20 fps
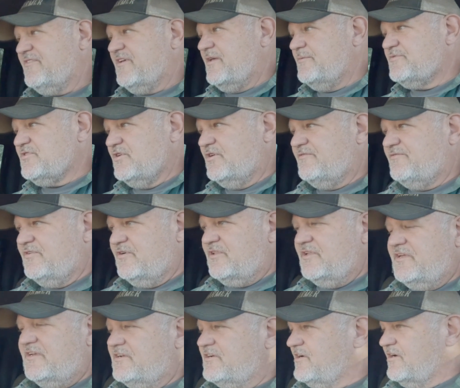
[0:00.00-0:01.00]
keeps an awful
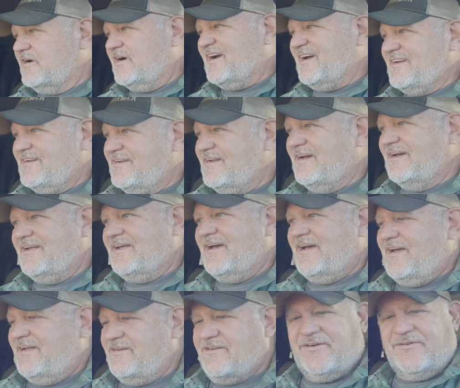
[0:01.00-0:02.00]
clean car. I
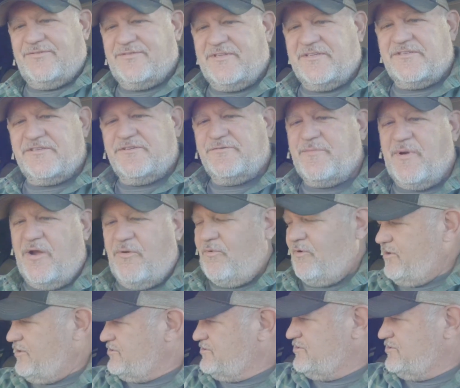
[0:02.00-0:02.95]
don't. This is my work